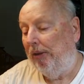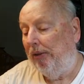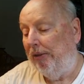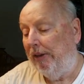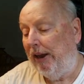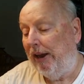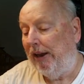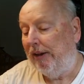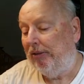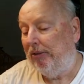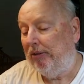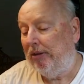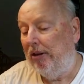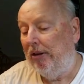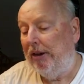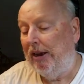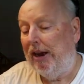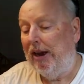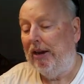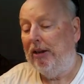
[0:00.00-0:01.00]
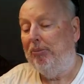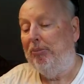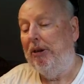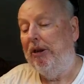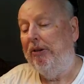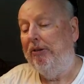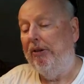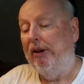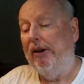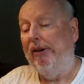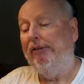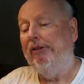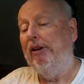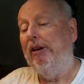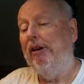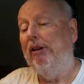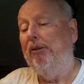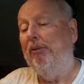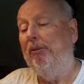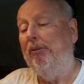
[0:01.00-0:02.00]
That's going to have to be addressed,
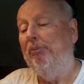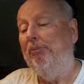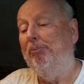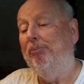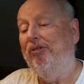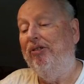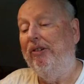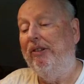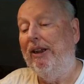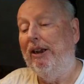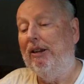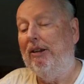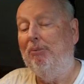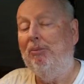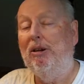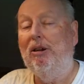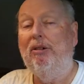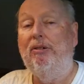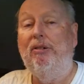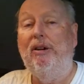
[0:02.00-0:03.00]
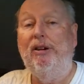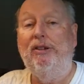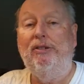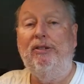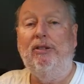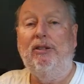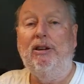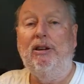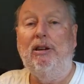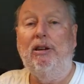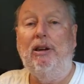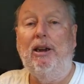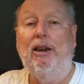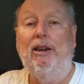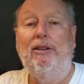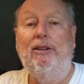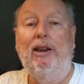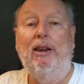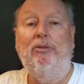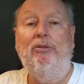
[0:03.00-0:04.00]
and for that to be addressed, the
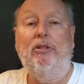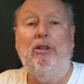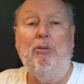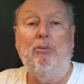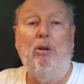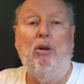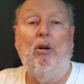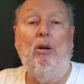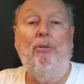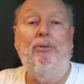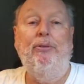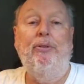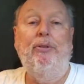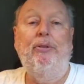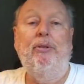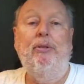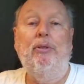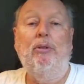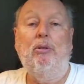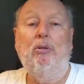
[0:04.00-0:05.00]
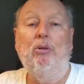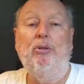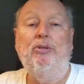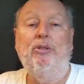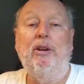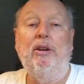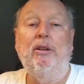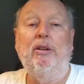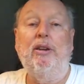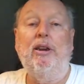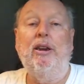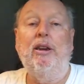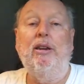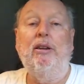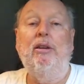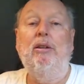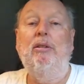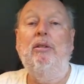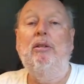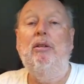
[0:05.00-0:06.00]
heads have to come off. Of course, the
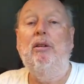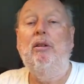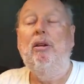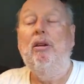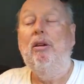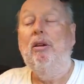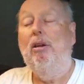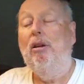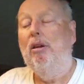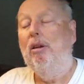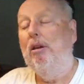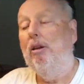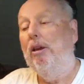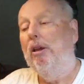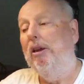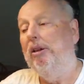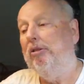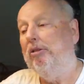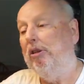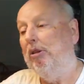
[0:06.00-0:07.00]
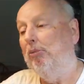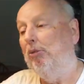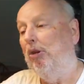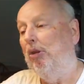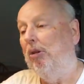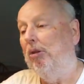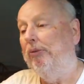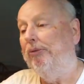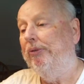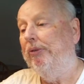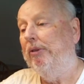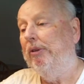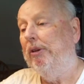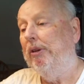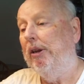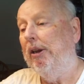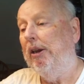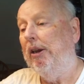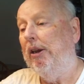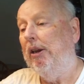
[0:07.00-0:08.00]
intake has to come off,
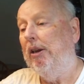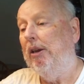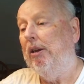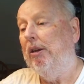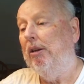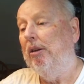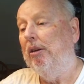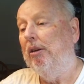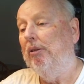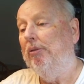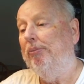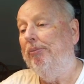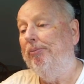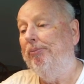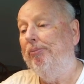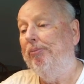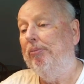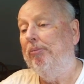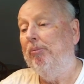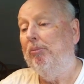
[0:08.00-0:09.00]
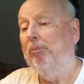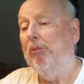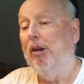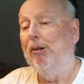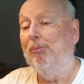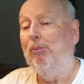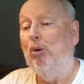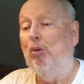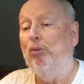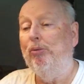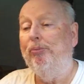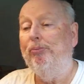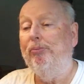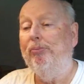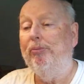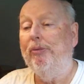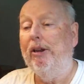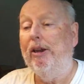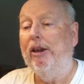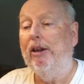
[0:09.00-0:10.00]
and on both
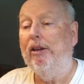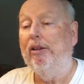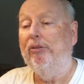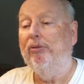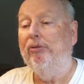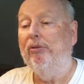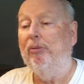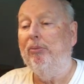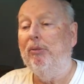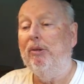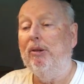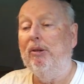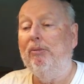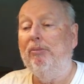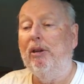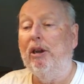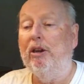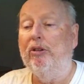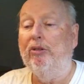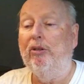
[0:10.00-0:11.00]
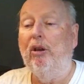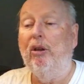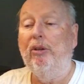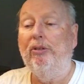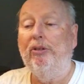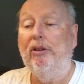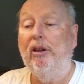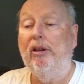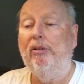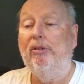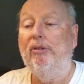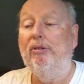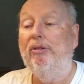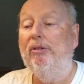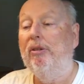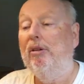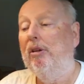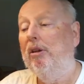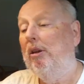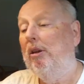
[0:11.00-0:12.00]
the heads from the exhaust headers.